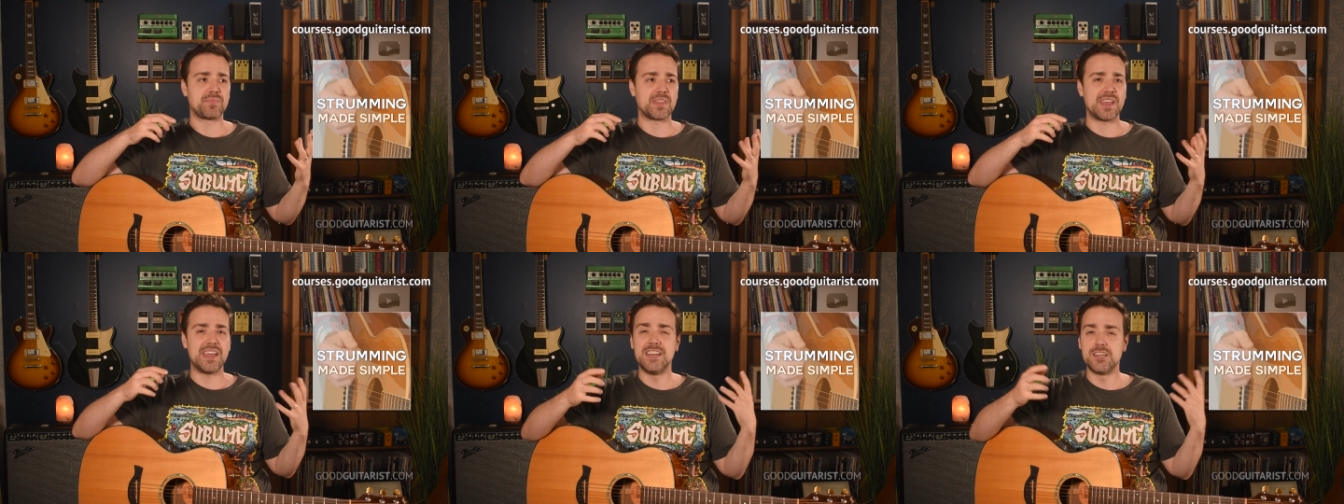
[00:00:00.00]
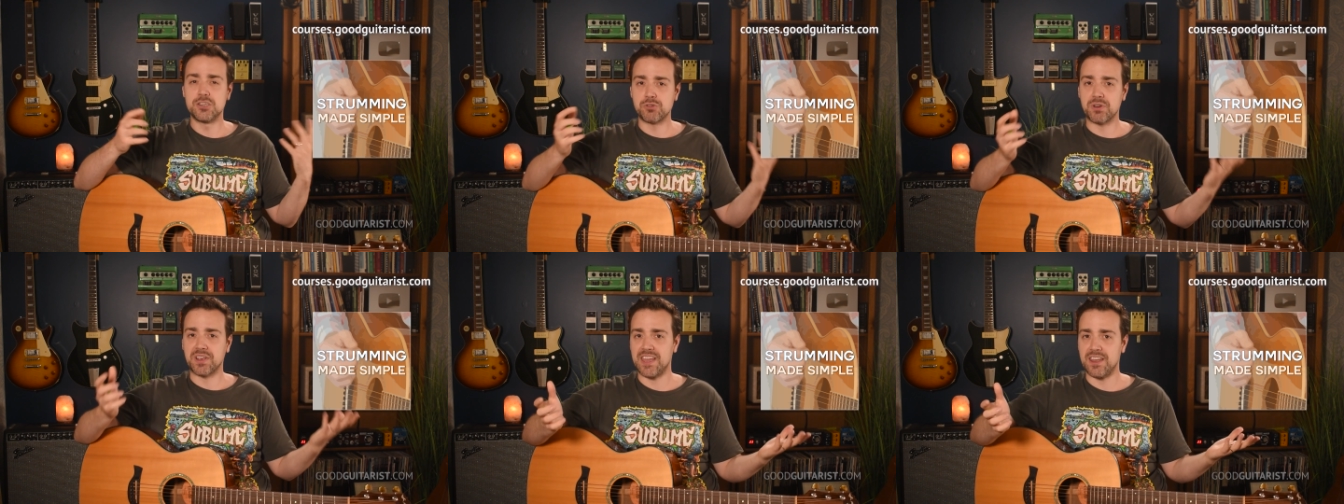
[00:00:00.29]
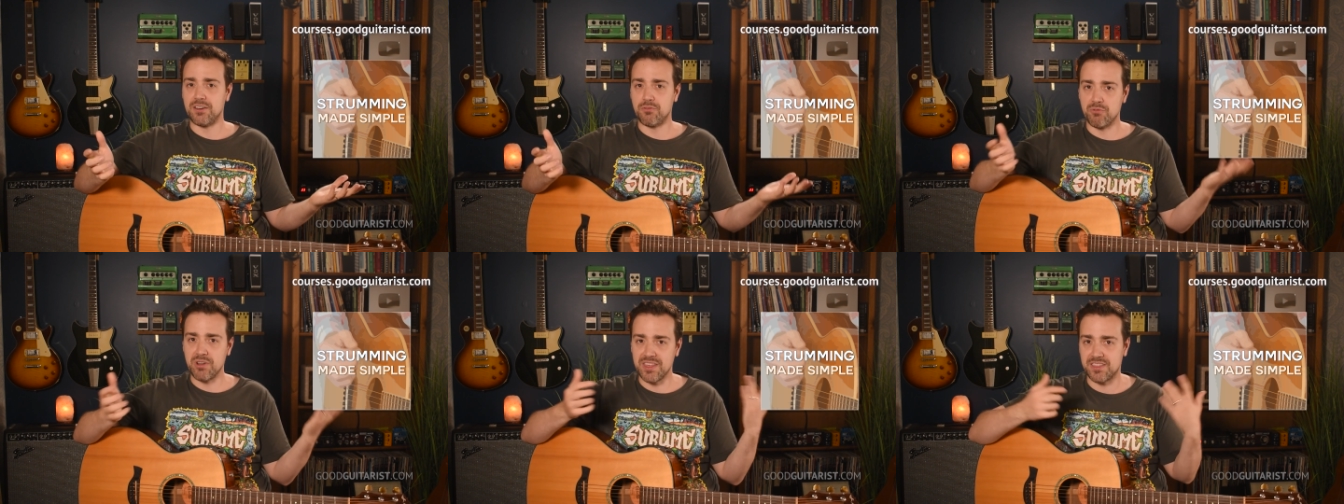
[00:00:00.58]

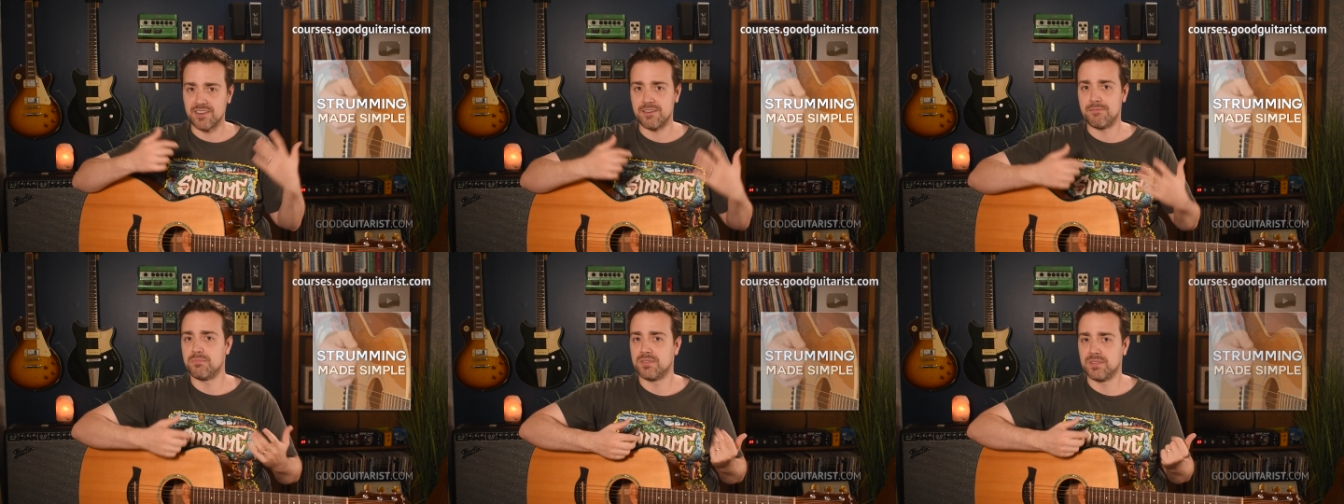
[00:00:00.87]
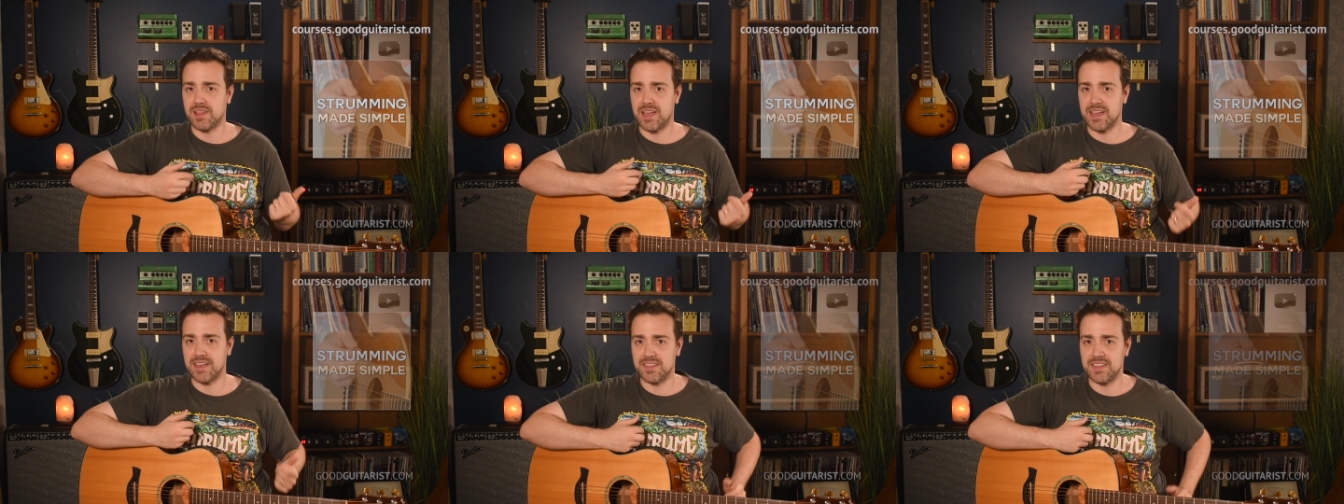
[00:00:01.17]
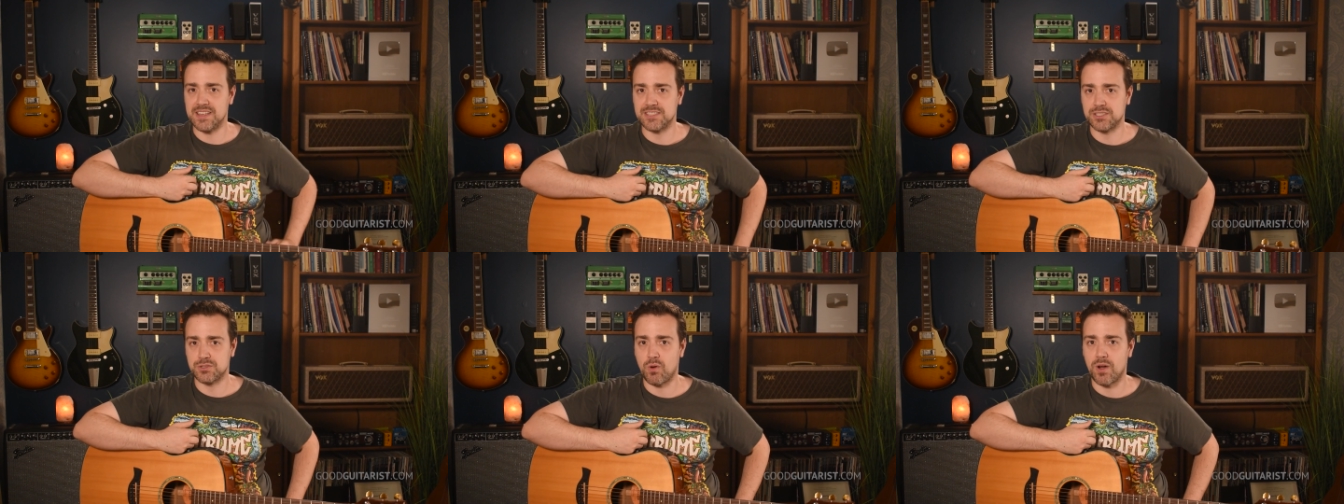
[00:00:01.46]
intricate rhythm like
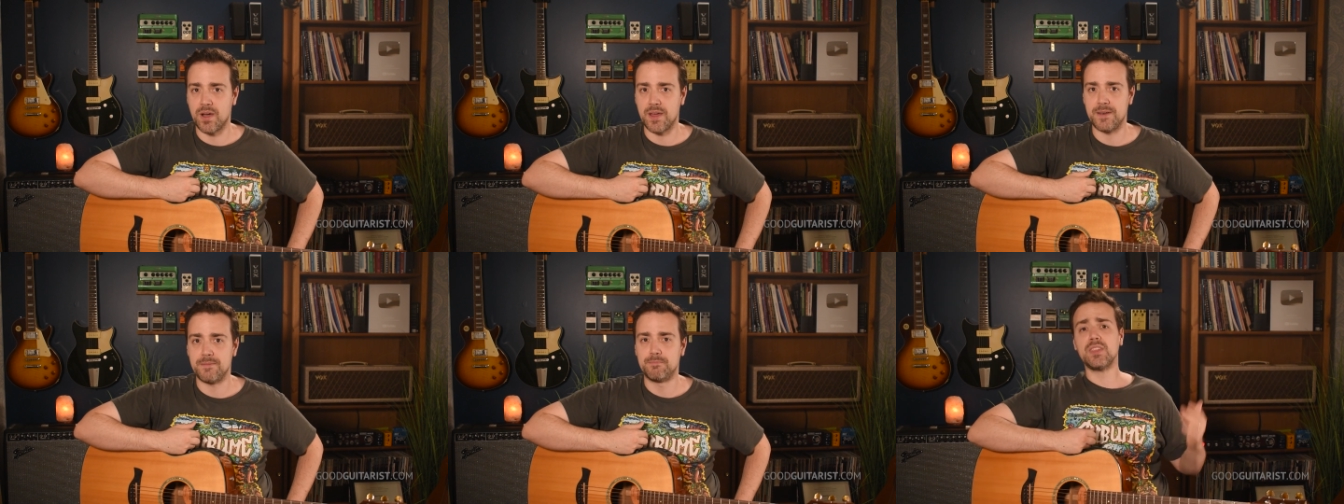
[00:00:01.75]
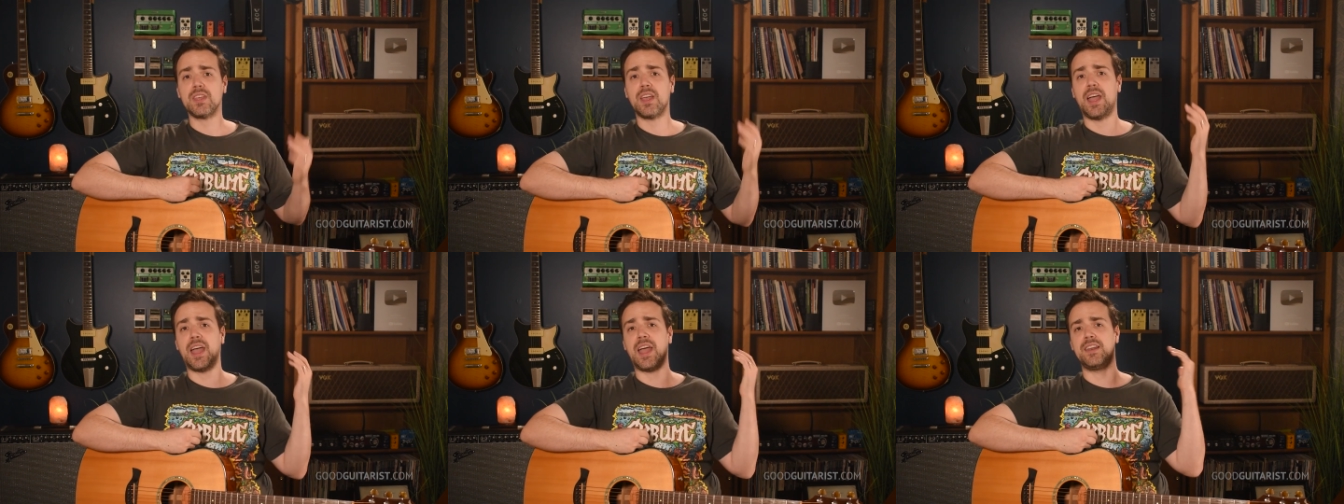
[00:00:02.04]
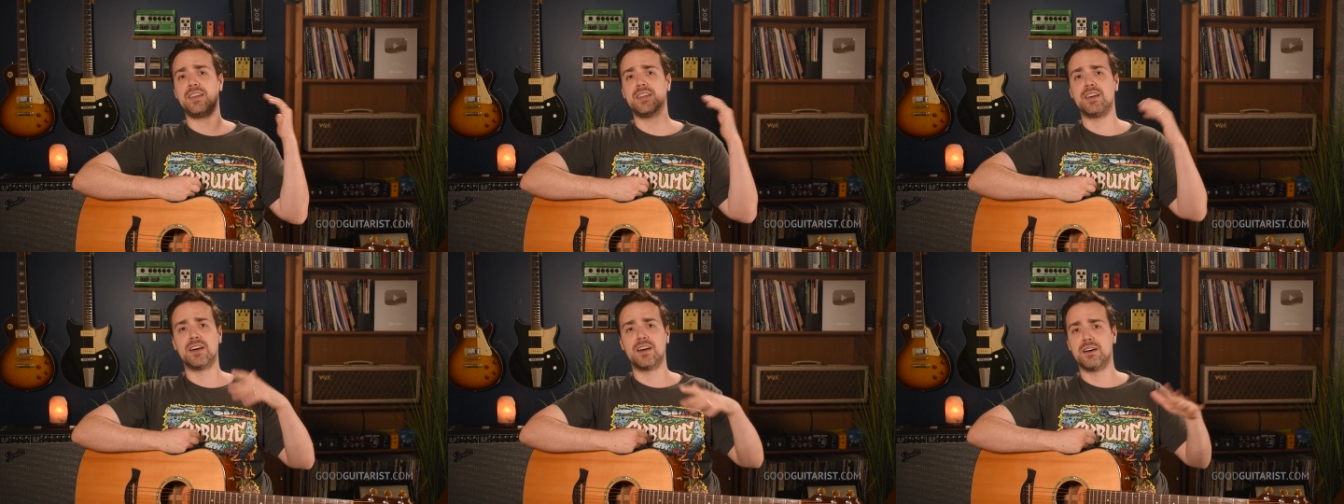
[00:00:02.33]
this one
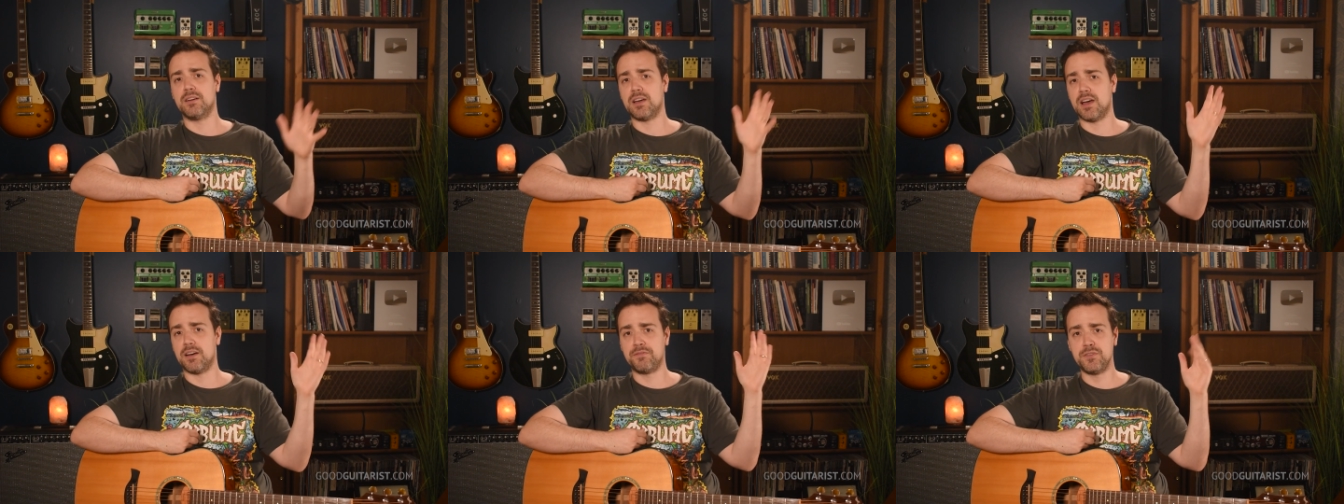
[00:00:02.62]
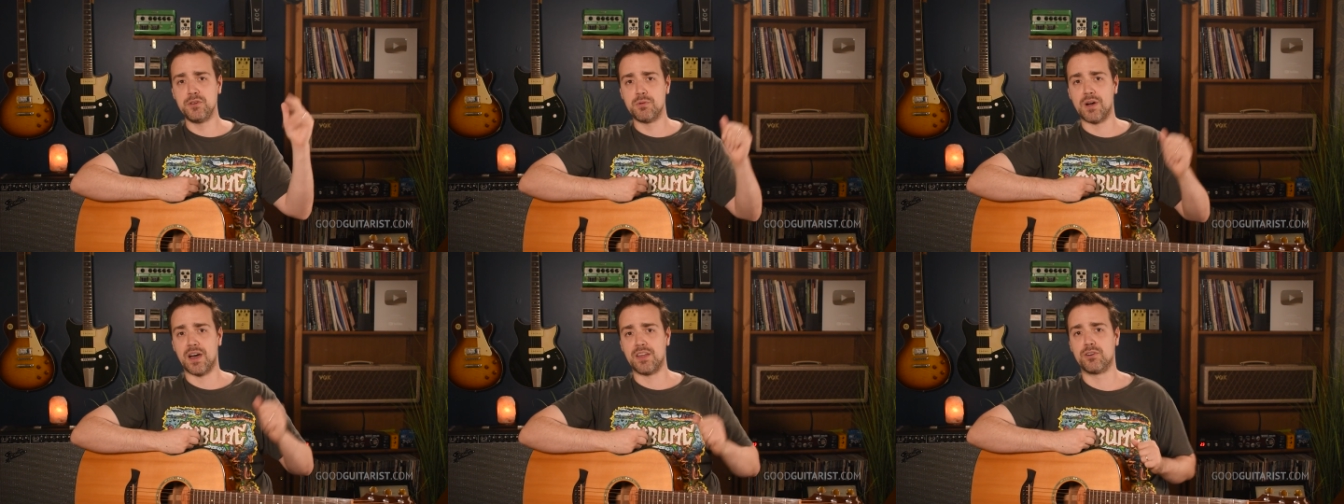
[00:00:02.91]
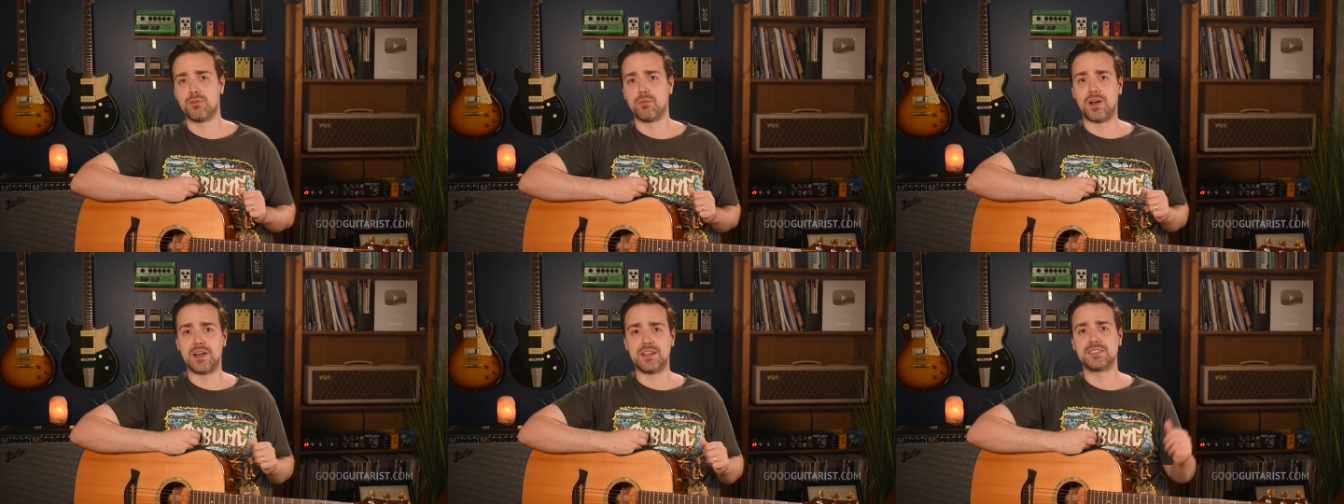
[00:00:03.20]
and uh, a few
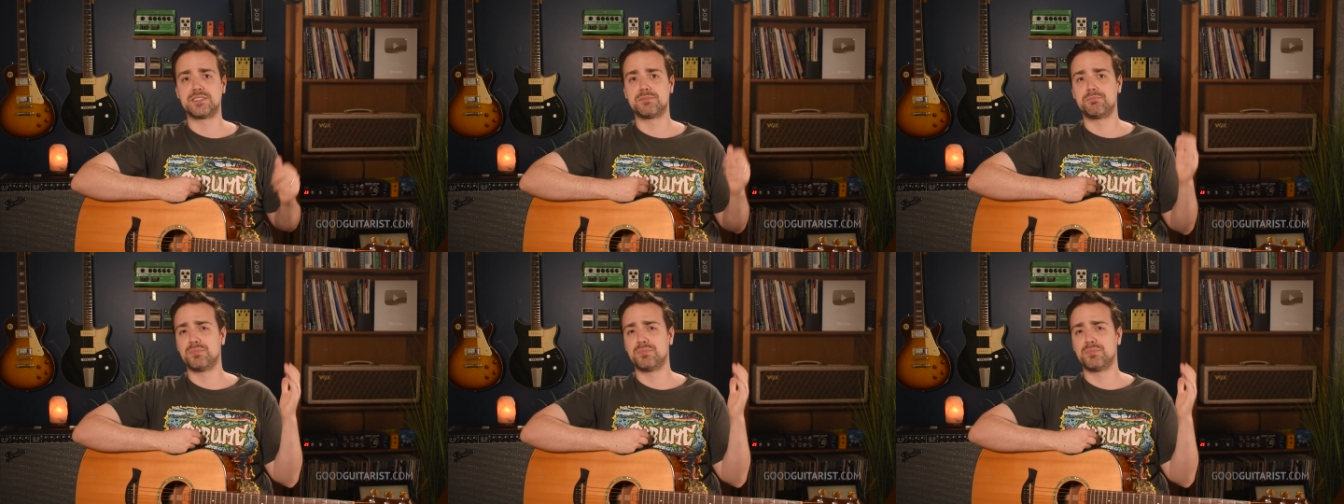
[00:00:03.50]
other ones.